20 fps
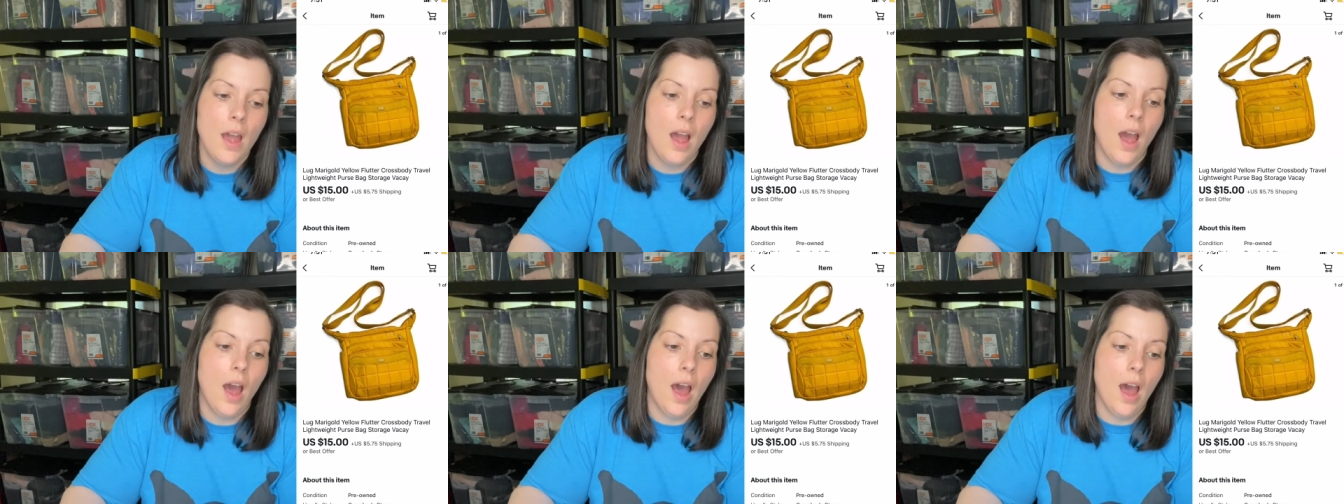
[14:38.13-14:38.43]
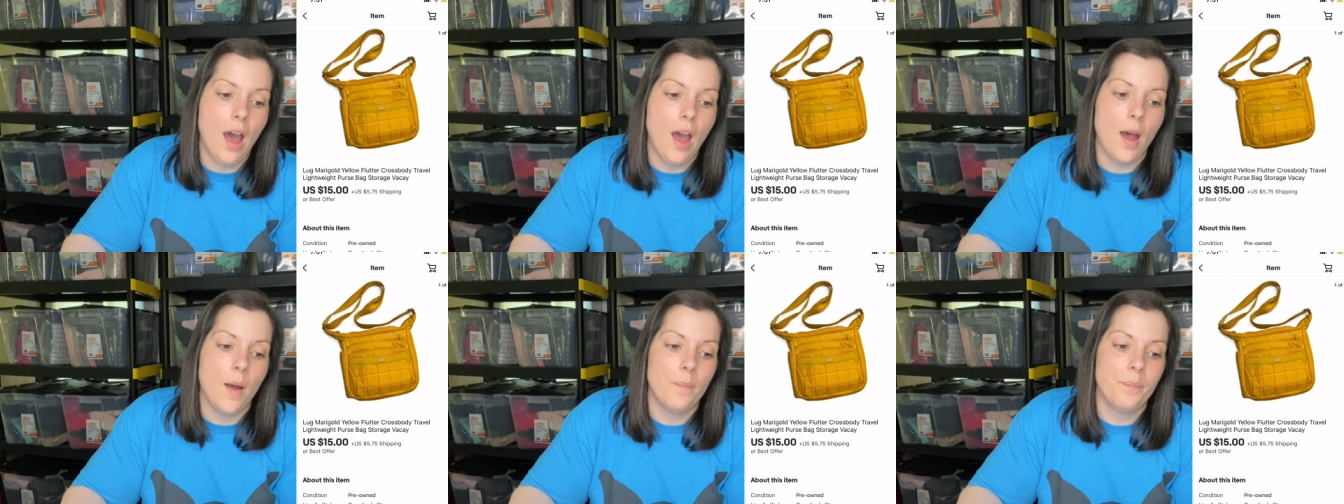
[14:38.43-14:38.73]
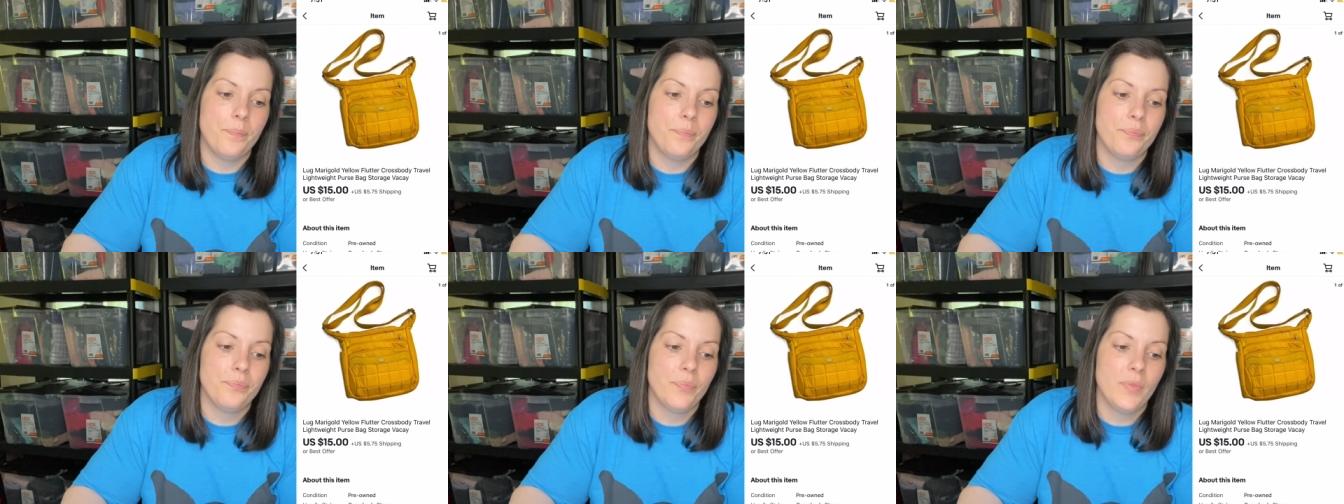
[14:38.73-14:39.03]

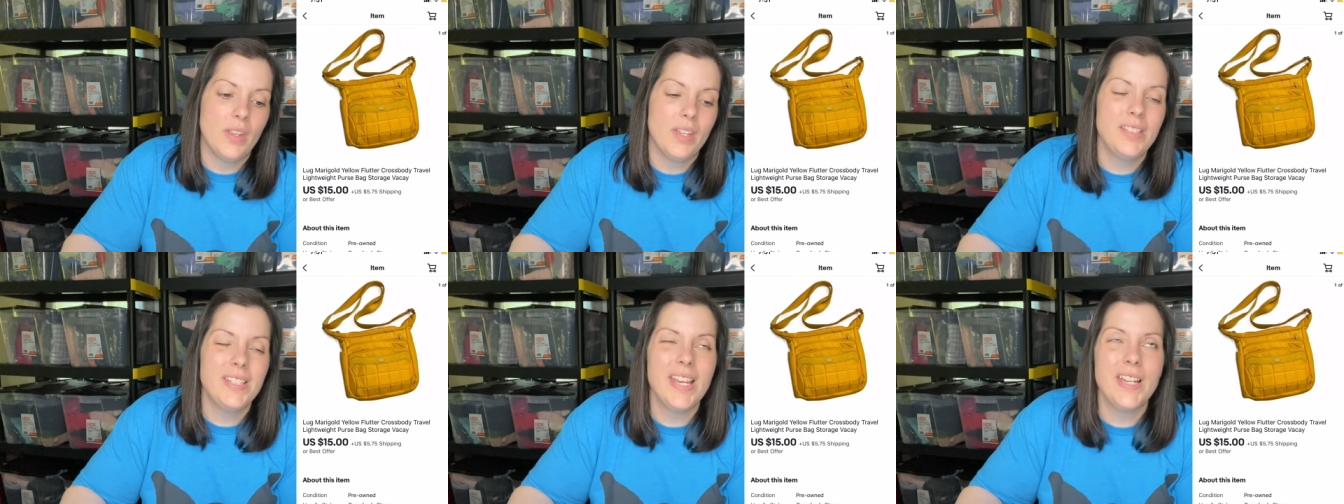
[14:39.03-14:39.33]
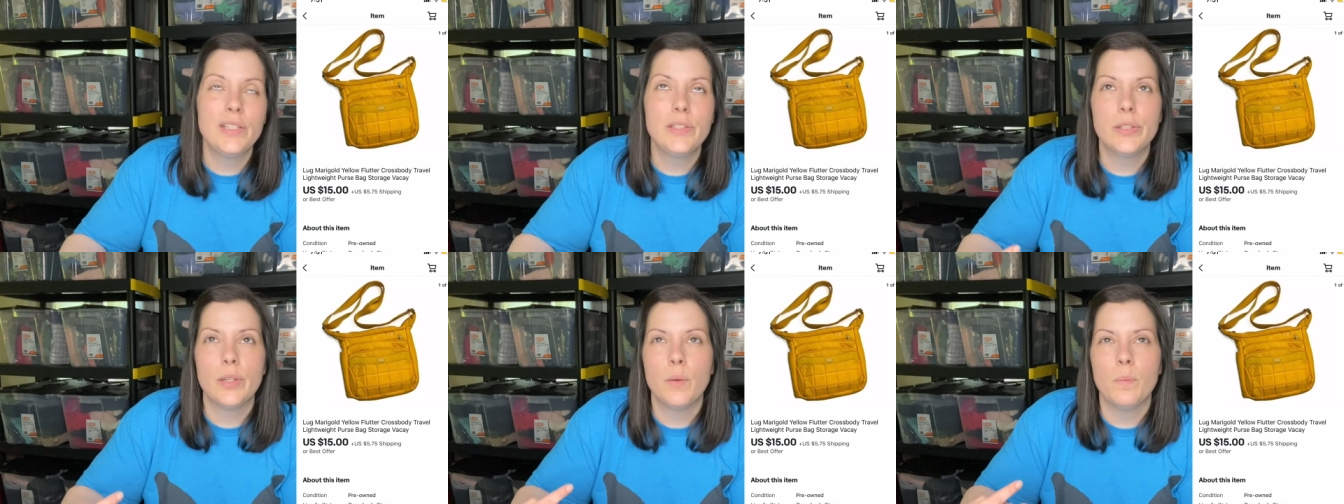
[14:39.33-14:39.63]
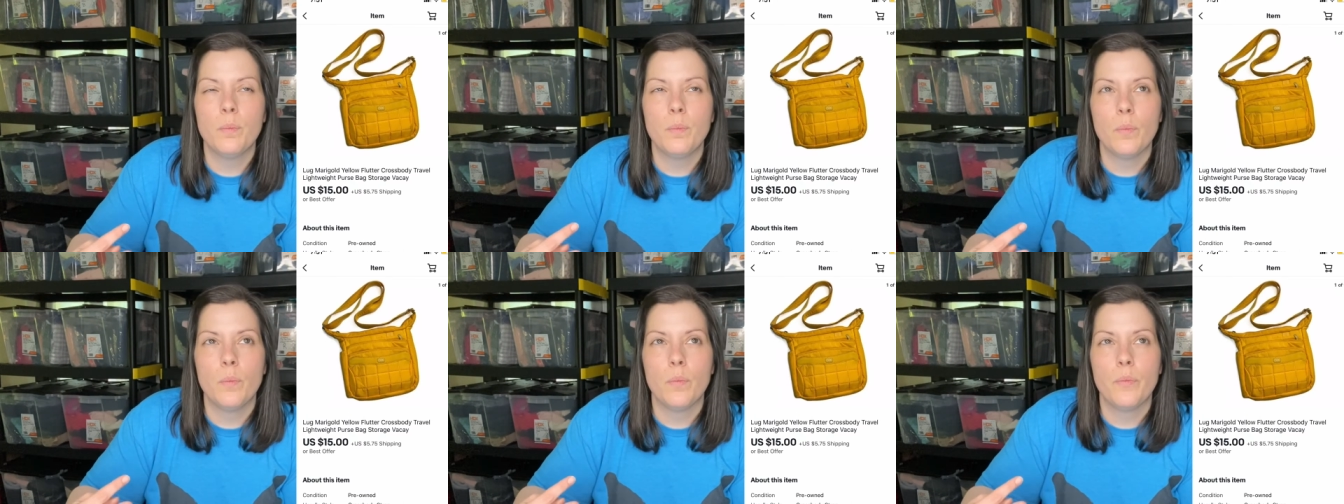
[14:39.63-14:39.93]
Um, this had
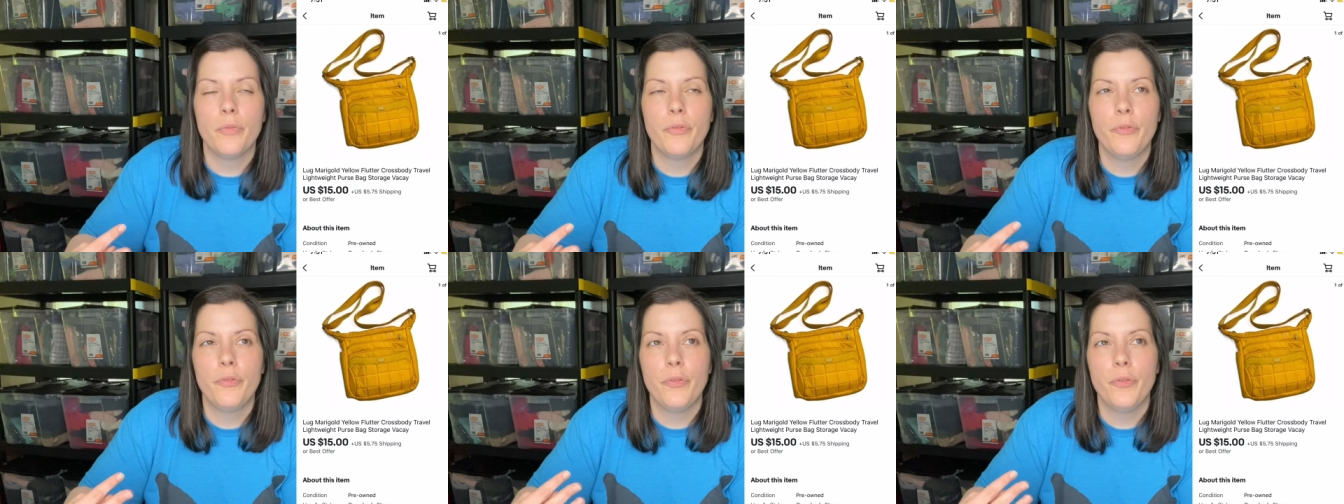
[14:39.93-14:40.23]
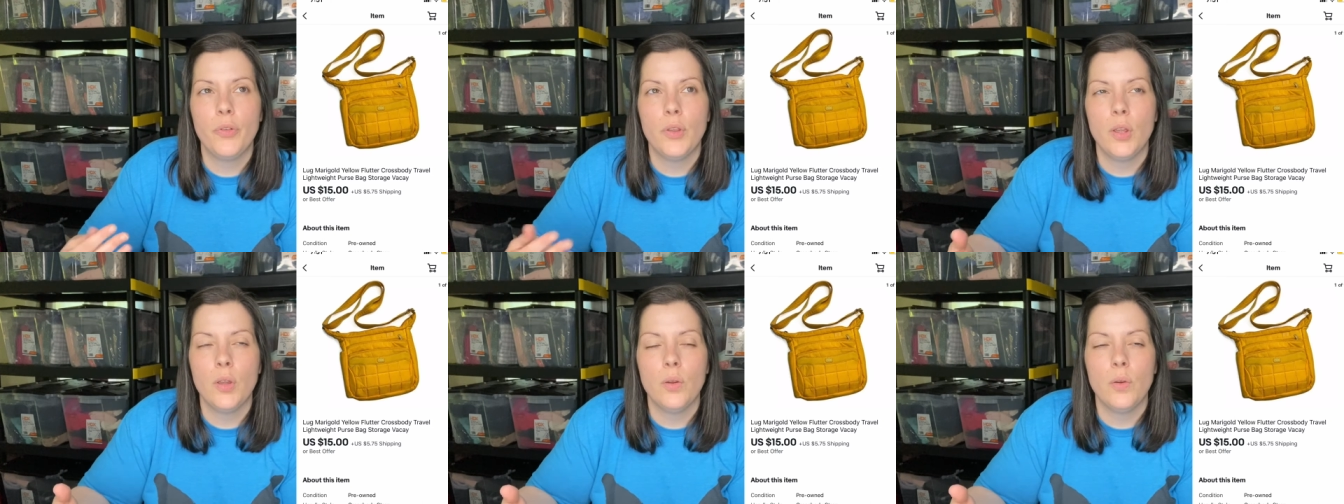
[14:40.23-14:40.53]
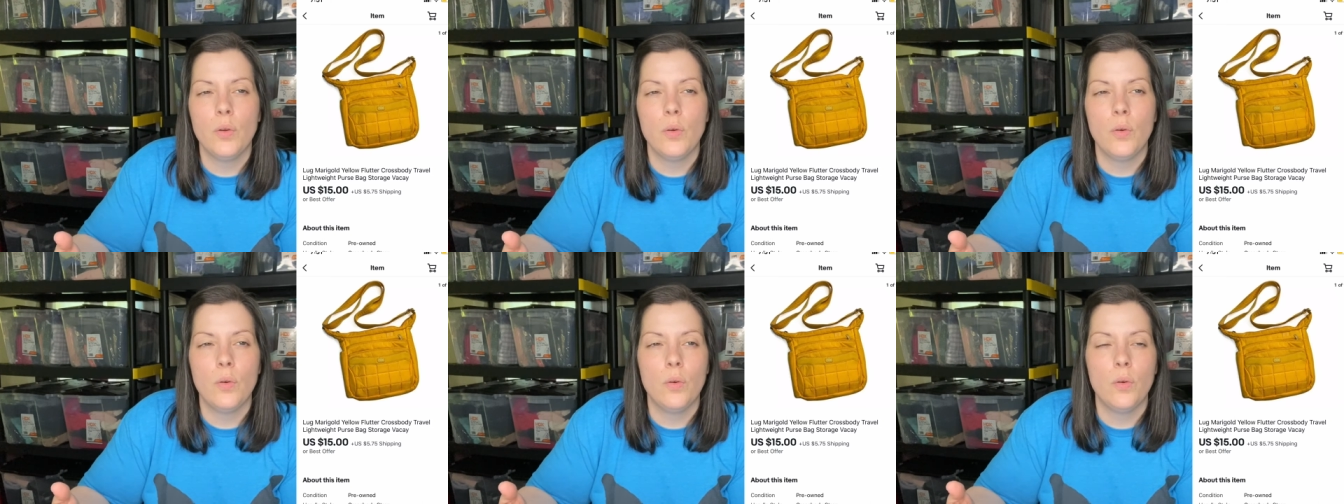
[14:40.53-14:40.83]
some
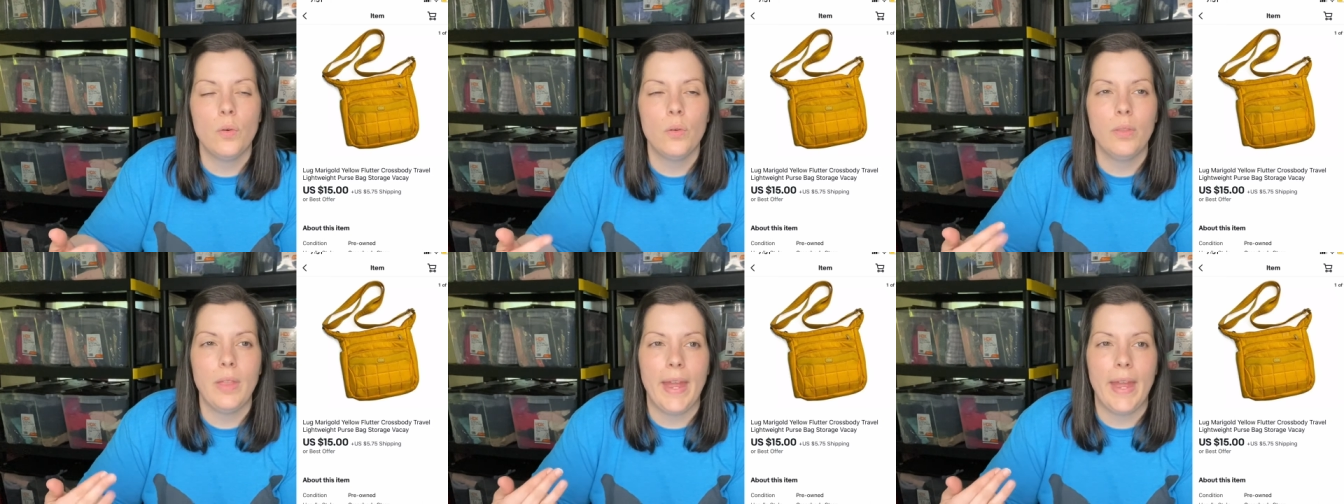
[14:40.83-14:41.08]
few